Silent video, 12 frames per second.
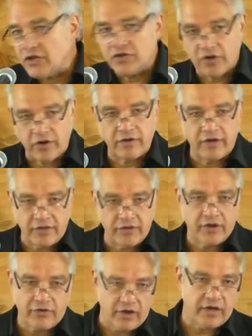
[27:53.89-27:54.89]
the dirt
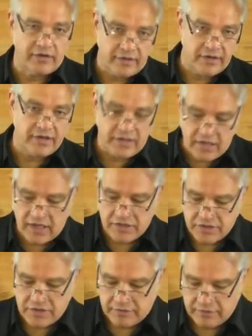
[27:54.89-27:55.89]
and the crud and the
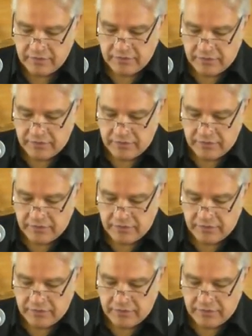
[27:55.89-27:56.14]
dust.